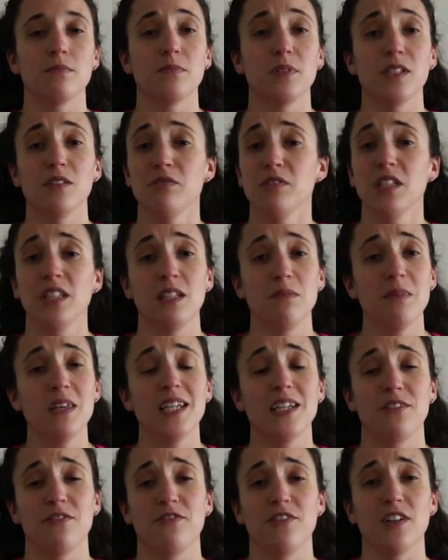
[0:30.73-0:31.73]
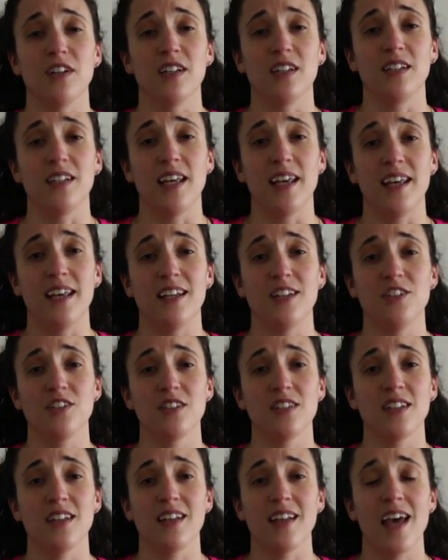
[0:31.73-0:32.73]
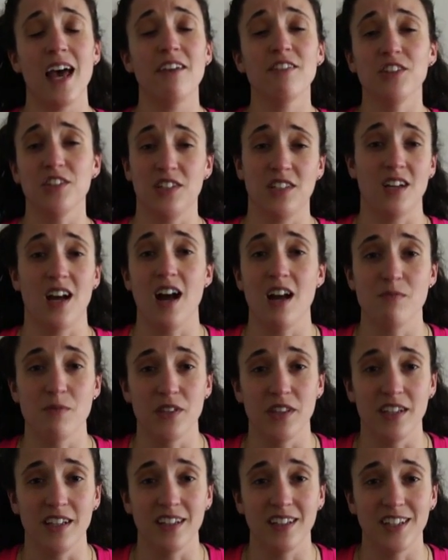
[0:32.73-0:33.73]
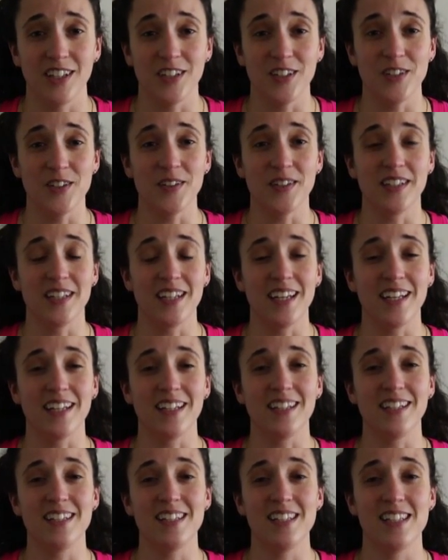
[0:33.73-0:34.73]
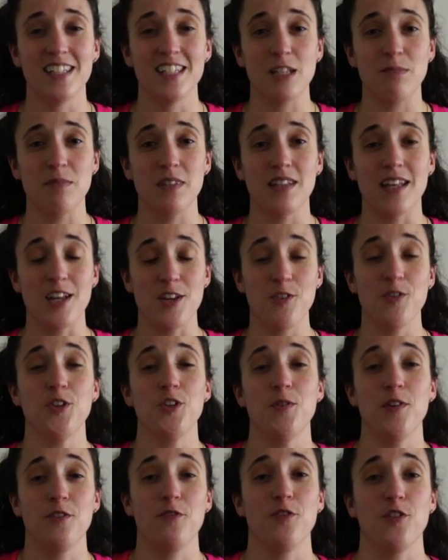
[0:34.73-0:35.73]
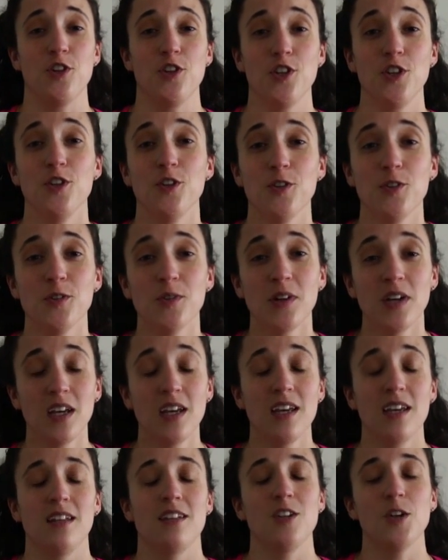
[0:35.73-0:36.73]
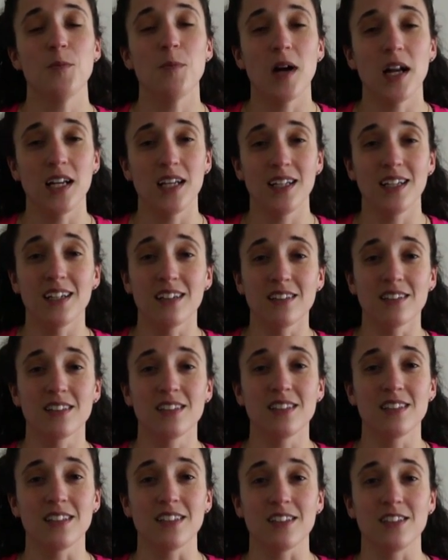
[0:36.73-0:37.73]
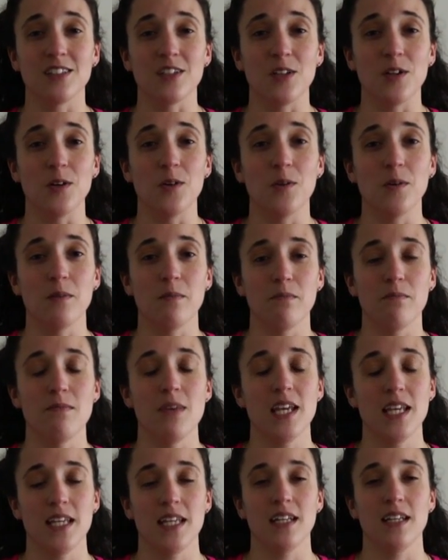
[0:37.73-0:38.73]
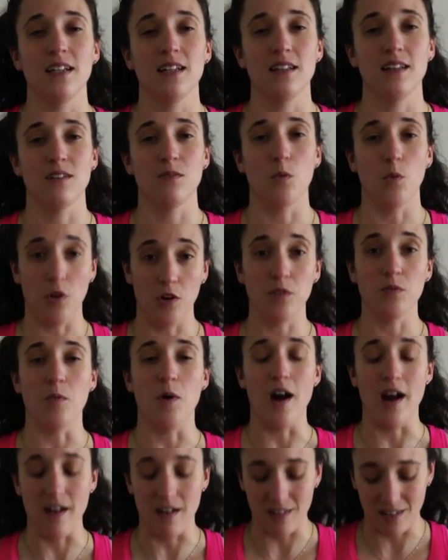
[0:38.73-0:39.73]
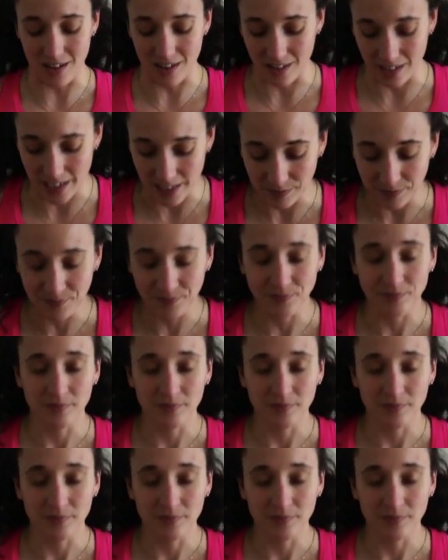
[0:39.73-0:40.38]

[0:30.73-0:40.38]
but really make it fun and just have a good time with it, you know, and this is something that you're doing for you, nobody else, so make it worthwhile, all right?